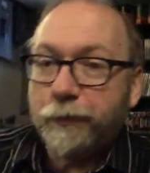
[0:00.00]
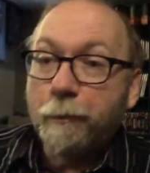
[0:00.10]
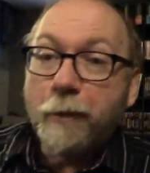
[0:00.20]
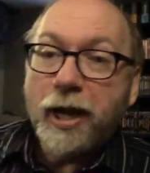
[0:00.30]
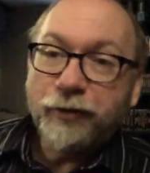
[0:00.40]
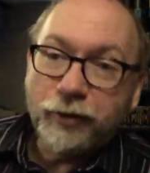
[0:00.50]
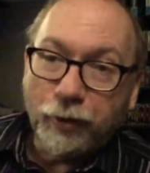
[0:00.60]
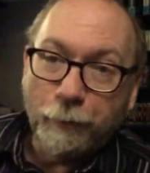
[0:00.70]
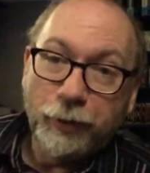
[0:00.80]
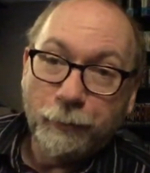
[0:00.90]
moths
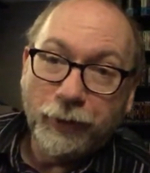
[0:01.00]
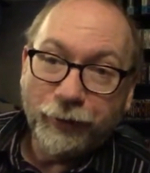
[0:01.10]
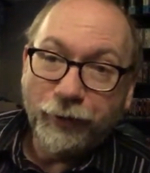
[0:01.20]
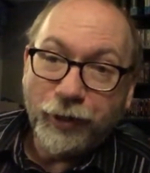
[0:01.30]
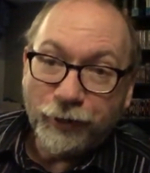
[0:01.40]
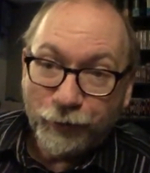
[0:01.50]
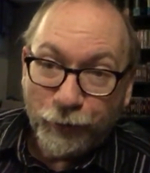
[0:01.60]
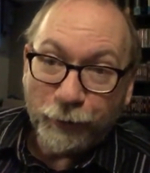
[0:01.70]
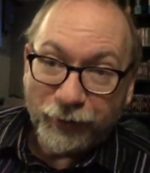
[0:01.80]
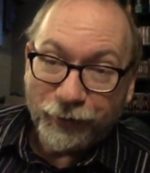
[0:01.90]
come in the middle of the night
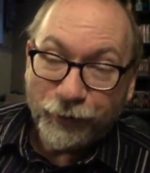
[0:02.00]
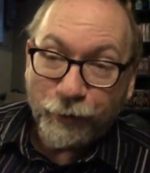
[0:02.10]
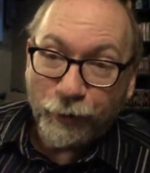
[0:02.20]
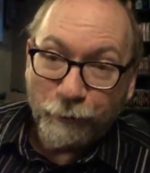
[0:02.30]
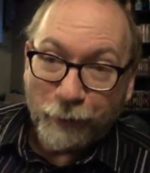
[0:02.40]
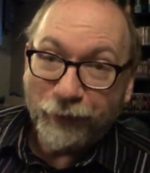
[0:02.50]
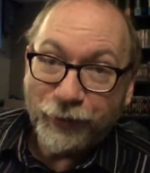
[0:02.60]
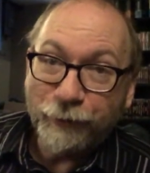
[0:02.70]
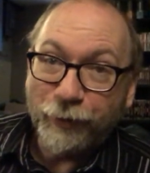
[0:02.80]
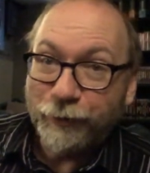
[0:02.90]
to eat his Toronto Maple Leaf
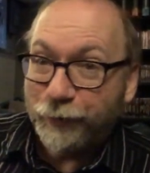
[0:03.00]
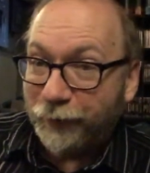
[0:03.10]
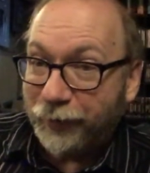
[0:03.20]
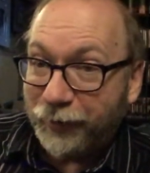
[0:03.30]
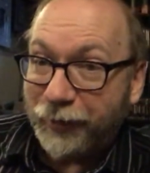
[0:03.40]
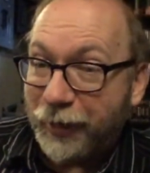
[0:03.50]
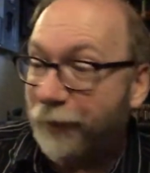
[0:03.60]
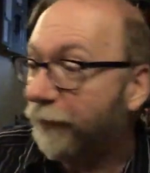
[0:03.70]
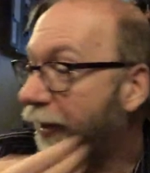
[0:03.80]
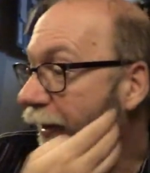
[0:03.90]
sweater so that he can
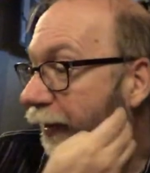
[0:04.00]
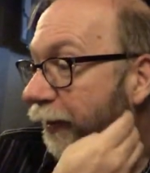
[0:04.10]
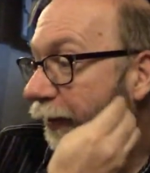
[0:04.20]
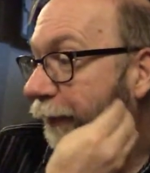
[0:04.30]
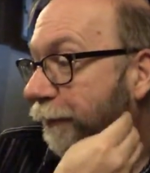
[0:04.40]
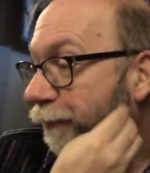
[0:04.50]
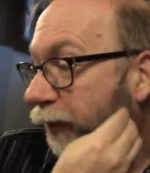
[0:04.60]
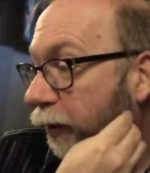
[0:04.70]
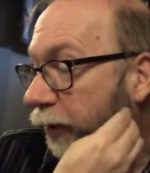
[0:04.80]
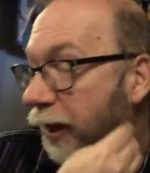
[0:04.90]
have a uh,
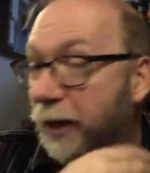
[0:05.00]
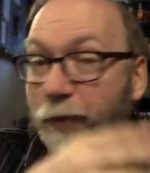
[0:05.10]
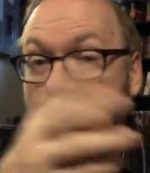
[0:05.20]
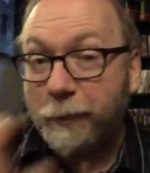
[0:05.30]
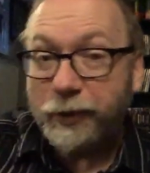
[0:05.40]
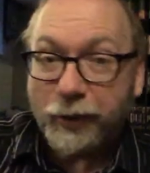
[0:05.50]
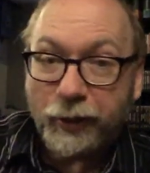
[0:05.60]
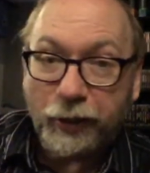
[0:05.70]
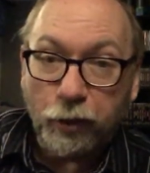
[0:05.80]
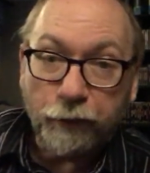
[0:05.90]
one. I recommend
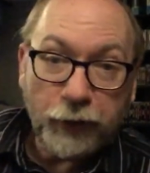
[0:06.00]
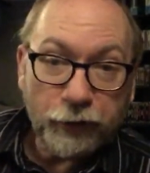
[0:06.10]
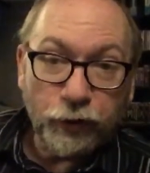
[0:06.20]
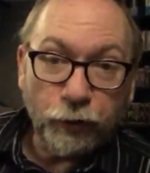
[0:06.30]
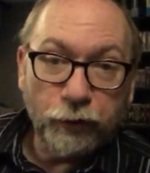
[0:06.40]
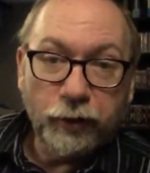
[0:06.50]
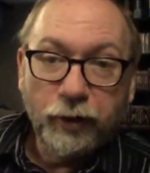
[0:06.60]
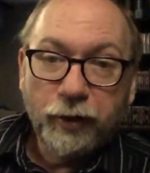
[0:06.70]
checking it out if you got children.